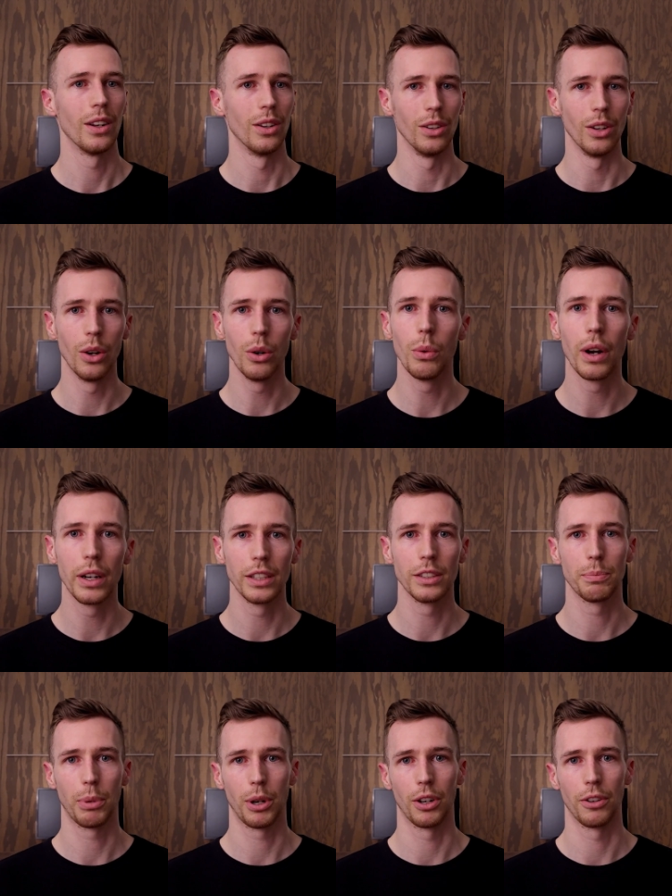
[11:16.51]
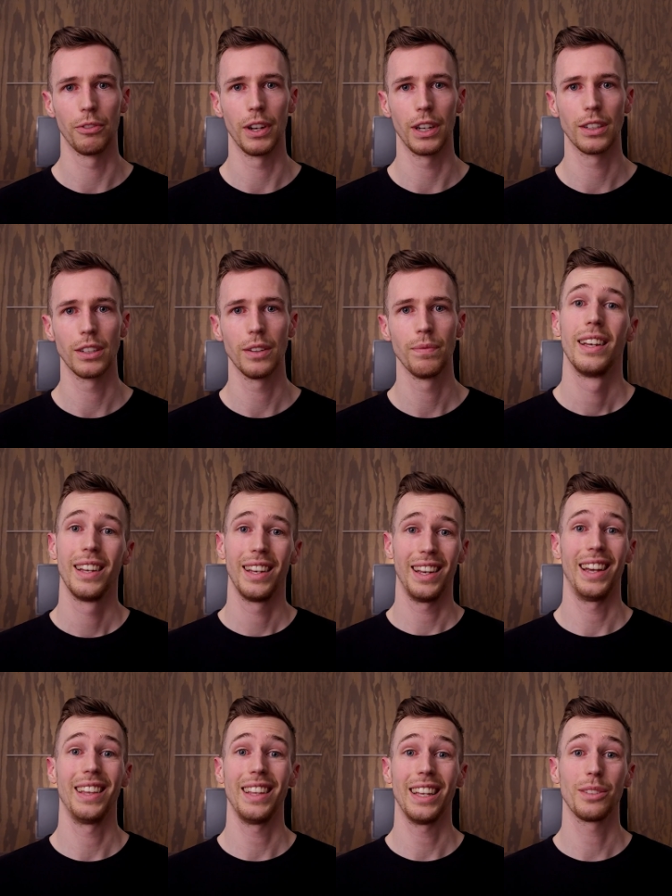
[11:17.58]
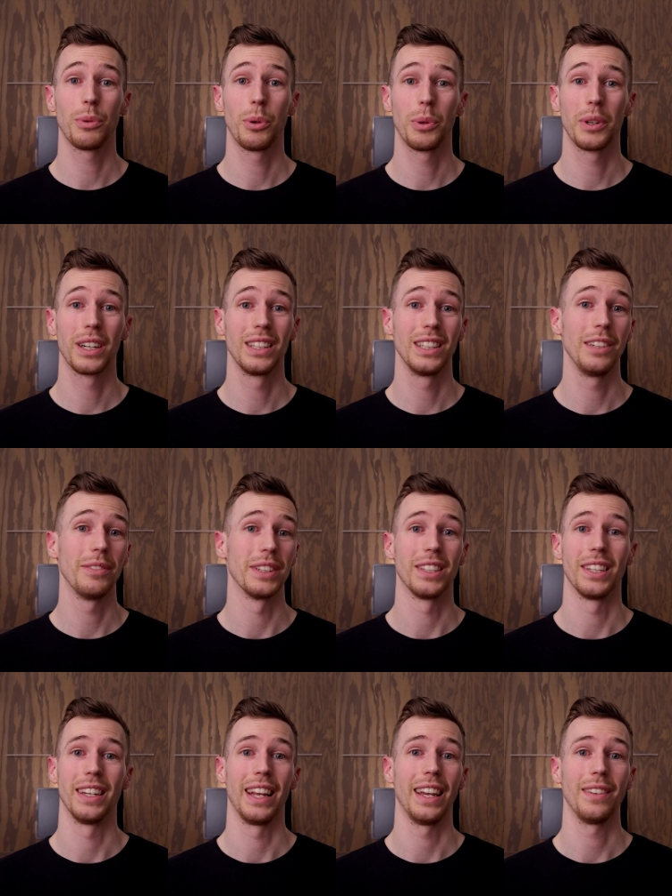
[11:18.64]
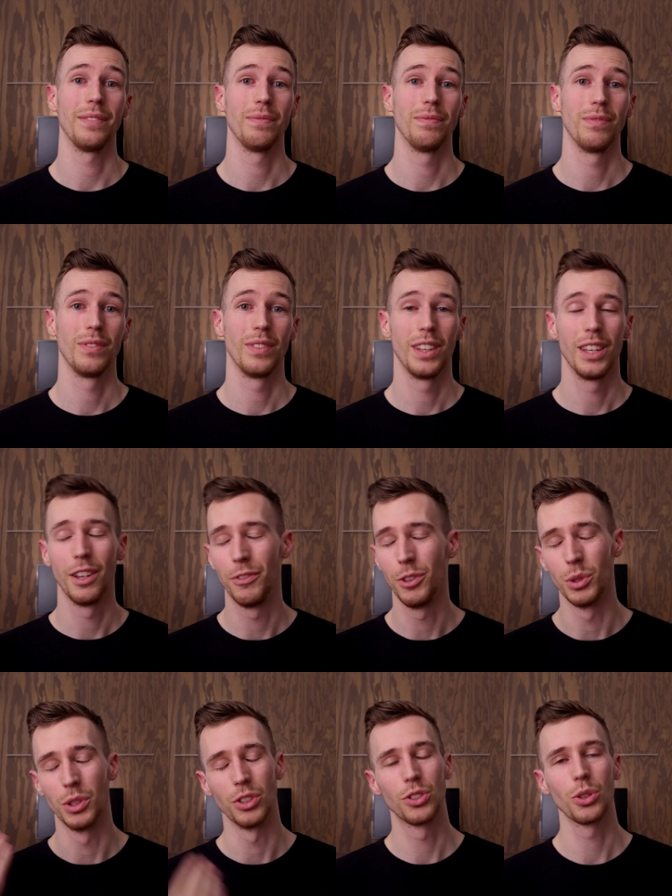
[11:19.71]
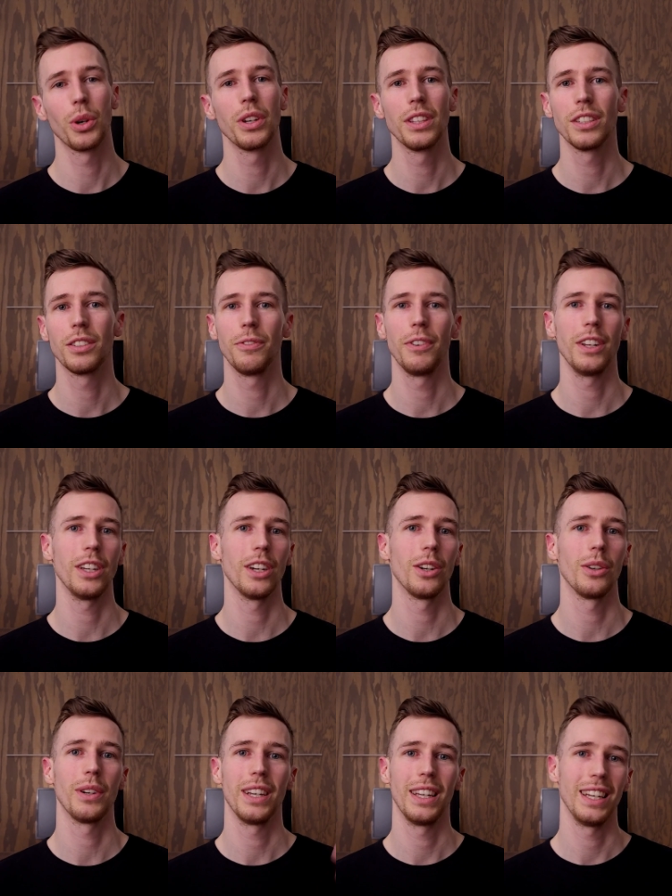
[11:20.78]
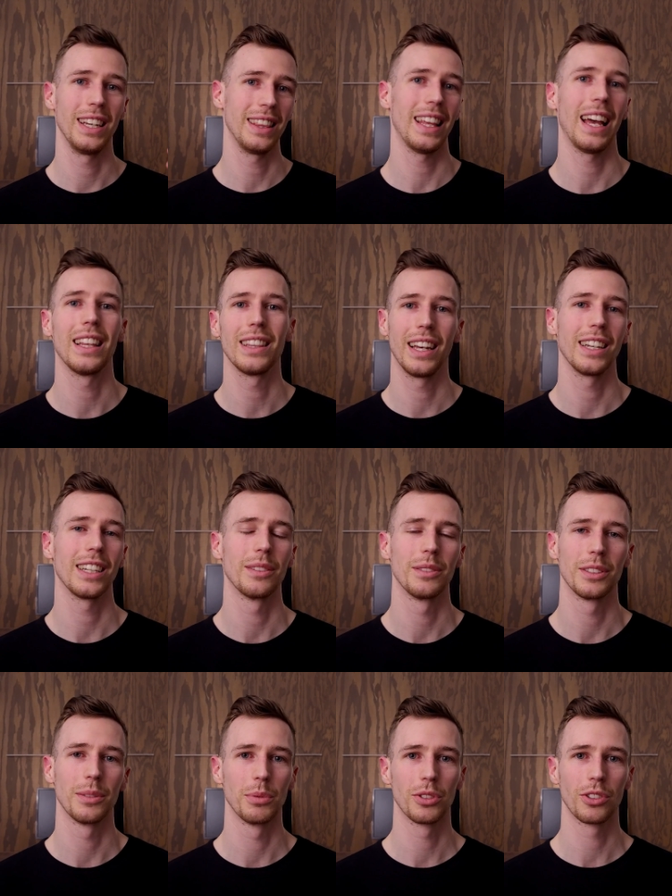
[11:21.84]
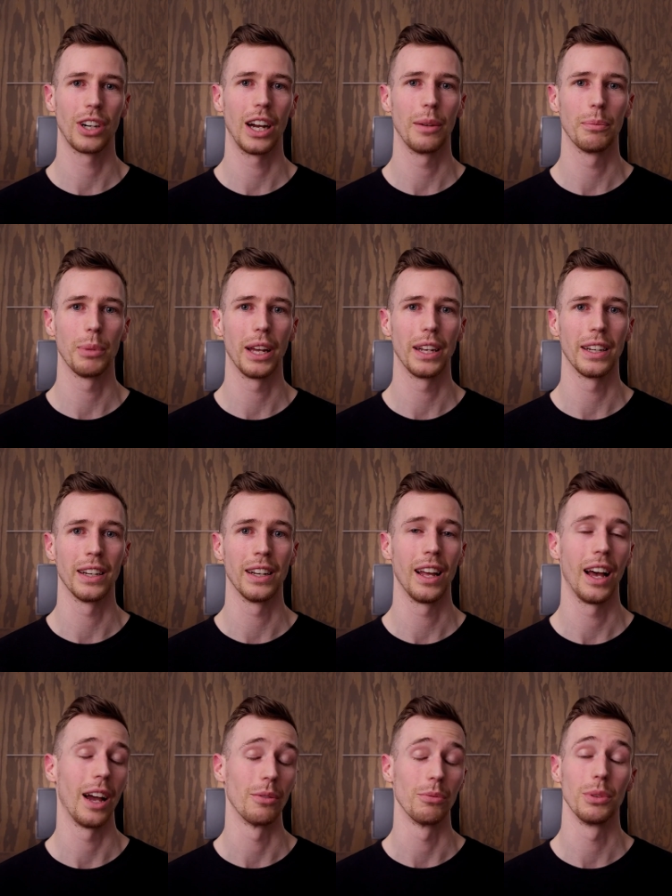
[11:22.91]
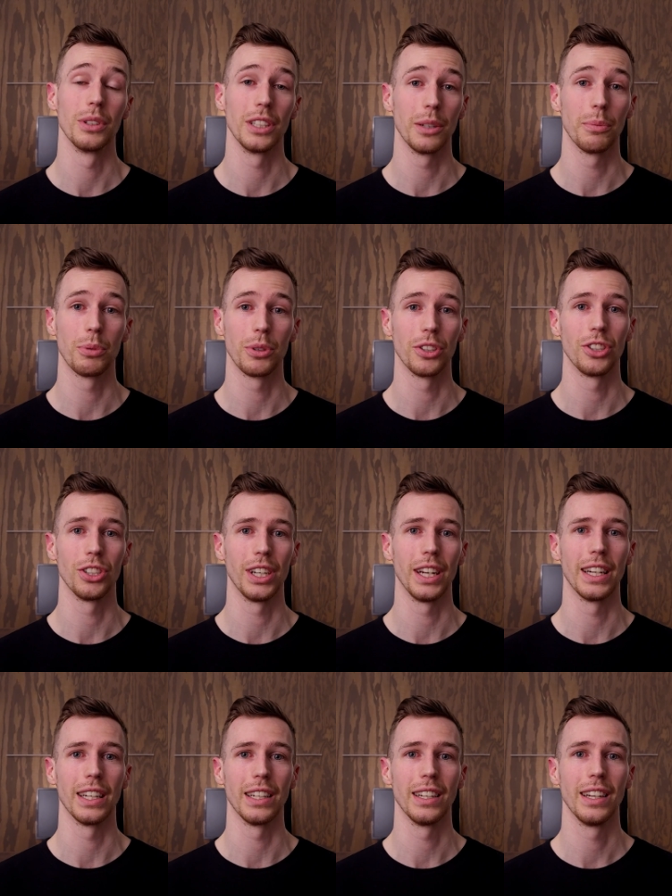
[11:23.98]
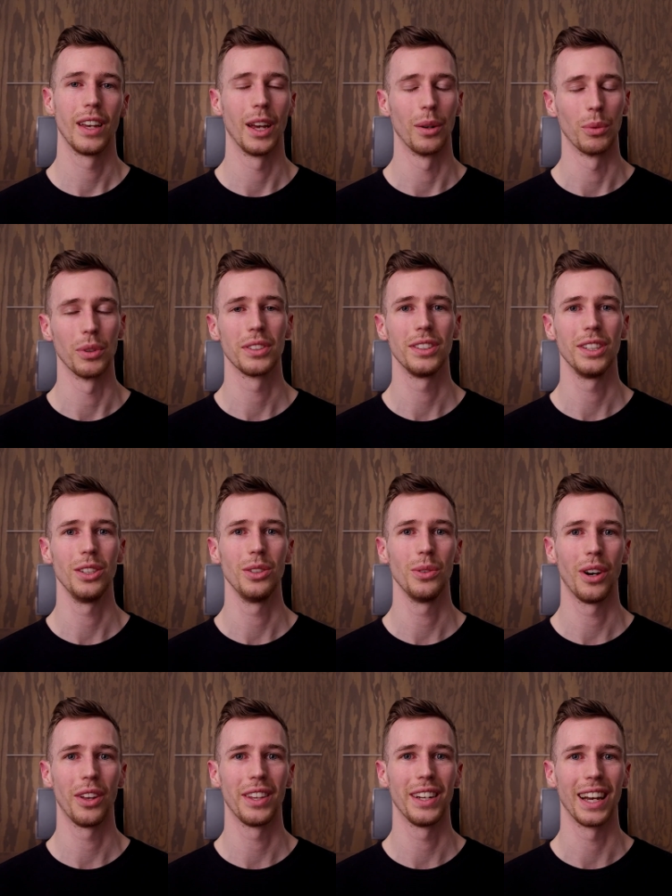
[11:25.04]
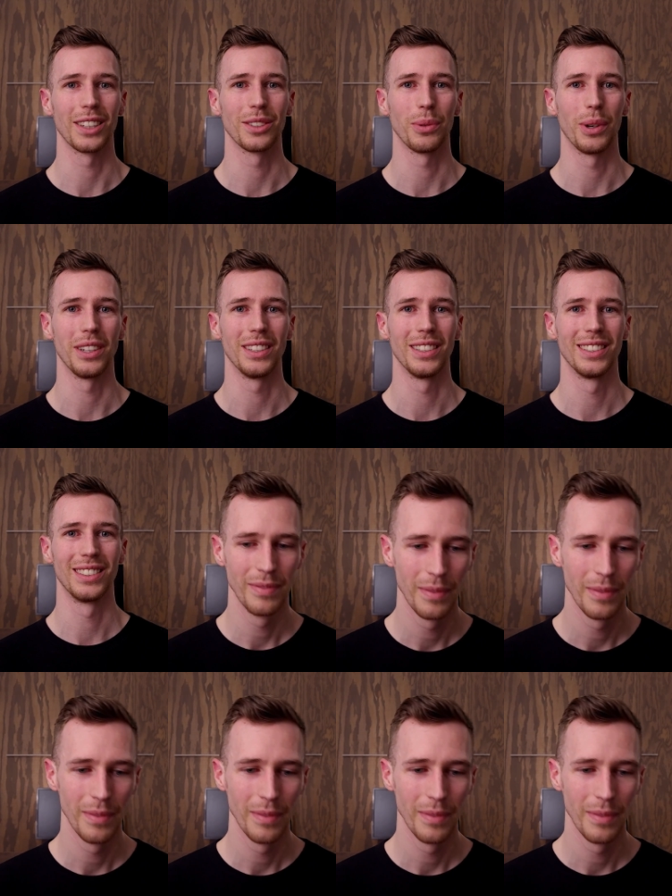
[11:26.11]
No one is perfect. And that's where we're going to leave it today. If you enjoyed this video, hit that like and subscribe button. I really appreciate it, and we'll see you on the next one.